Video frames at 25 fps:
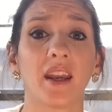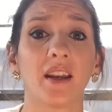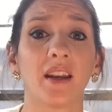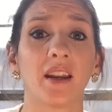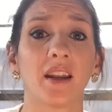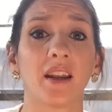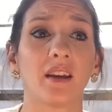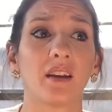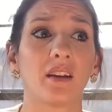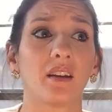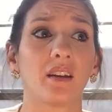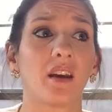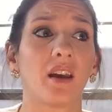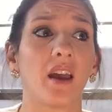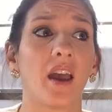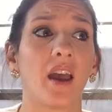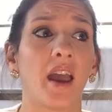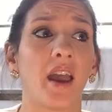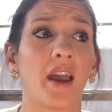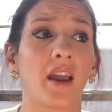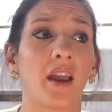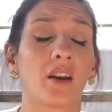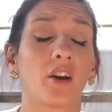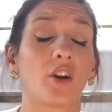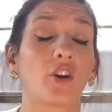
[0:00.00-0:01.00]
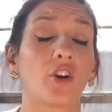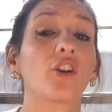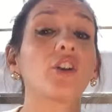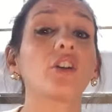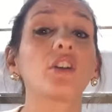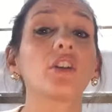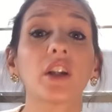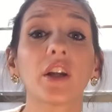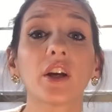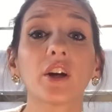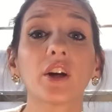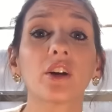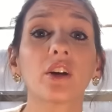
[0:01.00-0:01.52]
in an
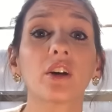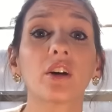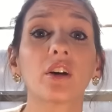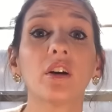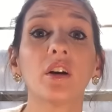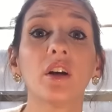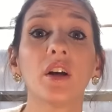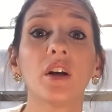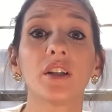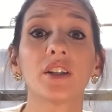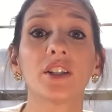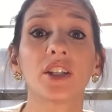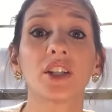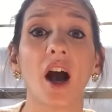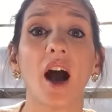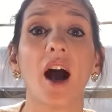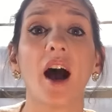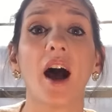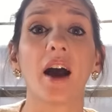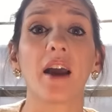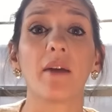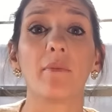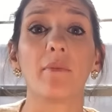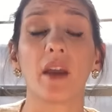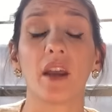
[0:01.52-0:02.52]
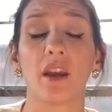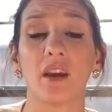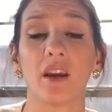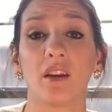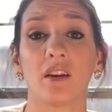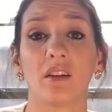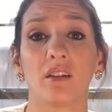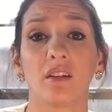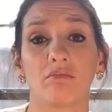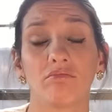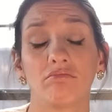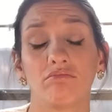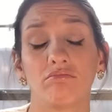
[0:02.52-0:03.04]
earlier time
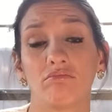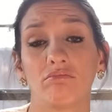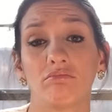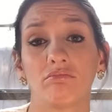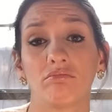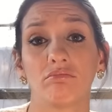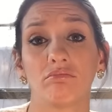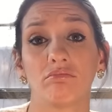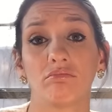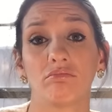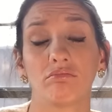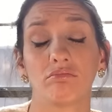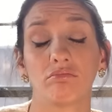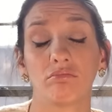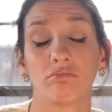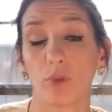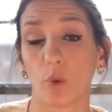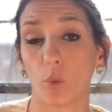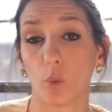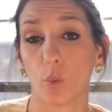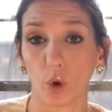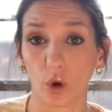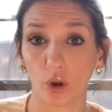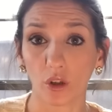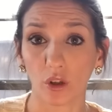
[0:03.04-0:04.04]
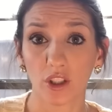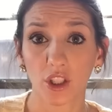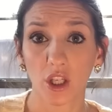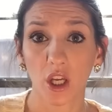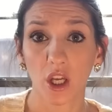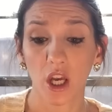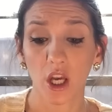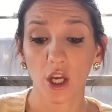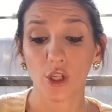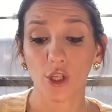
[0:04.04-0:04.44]
in the world.